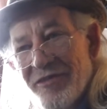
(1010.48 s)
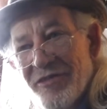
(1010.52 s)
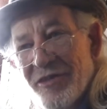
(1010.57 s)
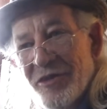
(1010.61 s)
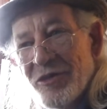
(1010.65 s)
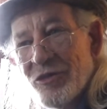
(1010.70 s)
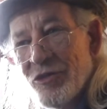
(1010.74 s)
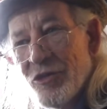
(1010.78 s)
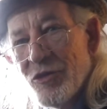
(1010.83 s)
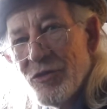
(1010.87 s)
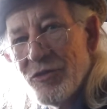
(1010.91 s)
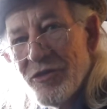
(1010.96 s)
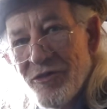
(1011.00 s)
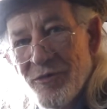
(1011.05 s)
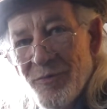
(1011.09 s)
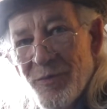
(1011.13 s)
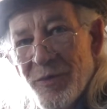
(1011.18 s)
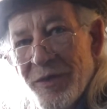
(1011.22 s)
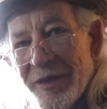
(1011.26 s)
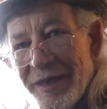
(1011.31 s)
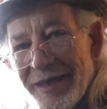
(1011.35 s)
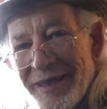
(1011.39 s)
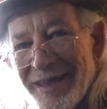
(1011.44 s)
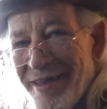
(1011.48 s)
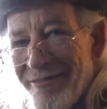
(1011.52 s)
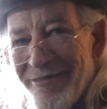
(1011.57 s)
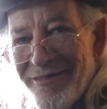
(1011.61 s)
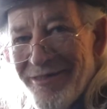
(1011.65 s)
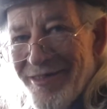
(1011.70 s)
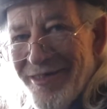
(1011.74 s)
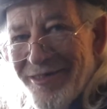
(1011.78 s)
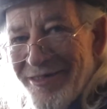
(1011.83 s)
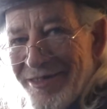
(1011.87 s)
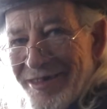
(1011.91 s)
he'll do this, but it
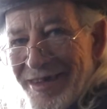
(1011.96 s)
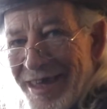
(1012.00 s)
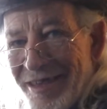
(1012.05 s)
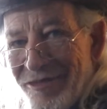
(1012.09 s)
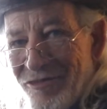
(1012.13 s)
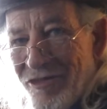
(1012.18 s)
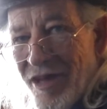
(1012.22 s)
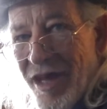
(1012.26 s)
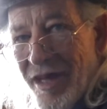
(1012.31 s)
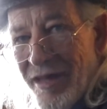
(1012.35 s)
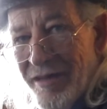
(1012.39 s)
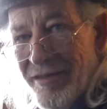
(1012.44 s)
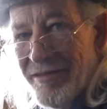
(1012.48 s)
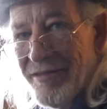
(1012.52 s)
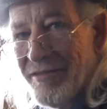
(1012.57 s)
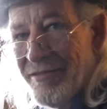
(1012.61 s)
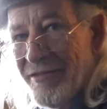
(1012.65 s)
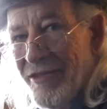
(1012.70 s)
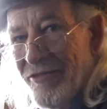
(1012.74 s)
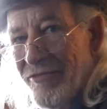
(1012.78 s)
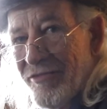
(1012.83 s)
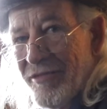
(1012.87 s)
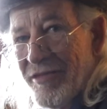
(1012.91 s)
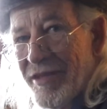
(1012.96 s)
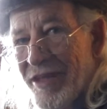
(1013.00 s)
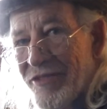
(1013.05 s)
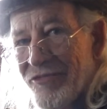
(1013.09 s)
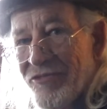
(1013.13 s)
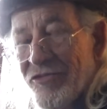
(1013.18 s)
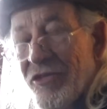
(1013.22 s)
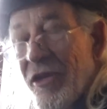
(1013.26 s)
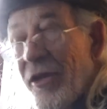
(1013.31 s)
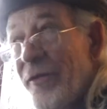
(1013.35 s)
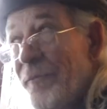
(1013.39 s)
doesn't get done. Nothing gets
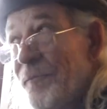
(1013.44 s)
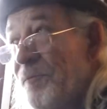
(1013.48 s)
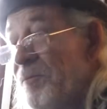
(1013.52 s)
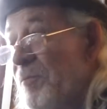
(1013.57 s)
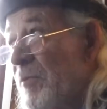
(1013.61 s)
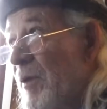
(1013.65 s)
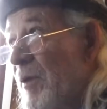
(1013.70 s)
done.